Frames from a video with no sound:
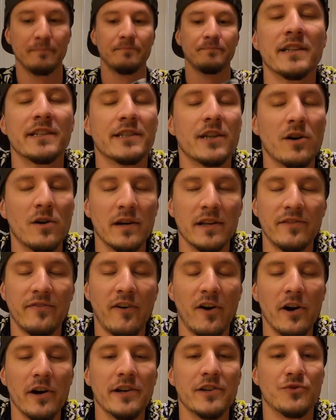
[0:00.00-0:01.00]
So as
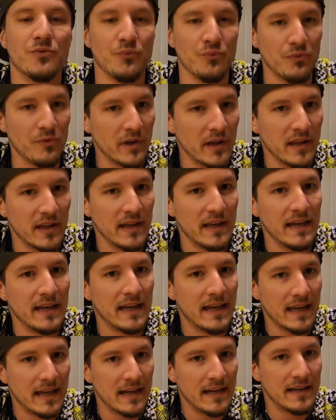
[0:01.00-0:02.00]
far as really
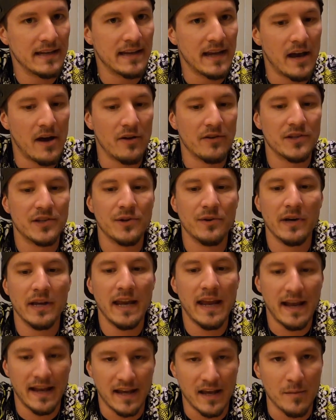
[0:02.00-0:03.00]
getting down to it
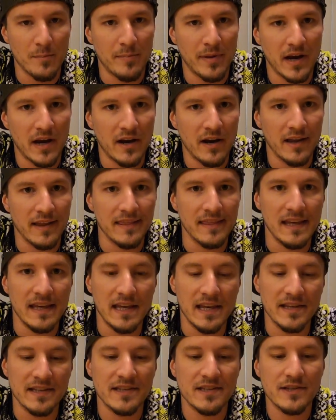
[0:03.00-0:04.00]
and comparing
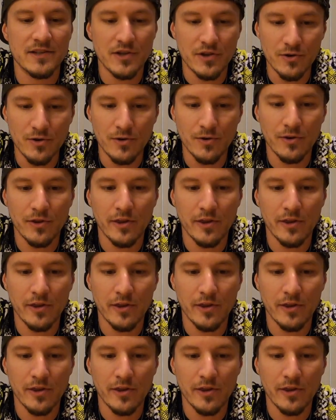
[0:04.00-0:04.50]
these to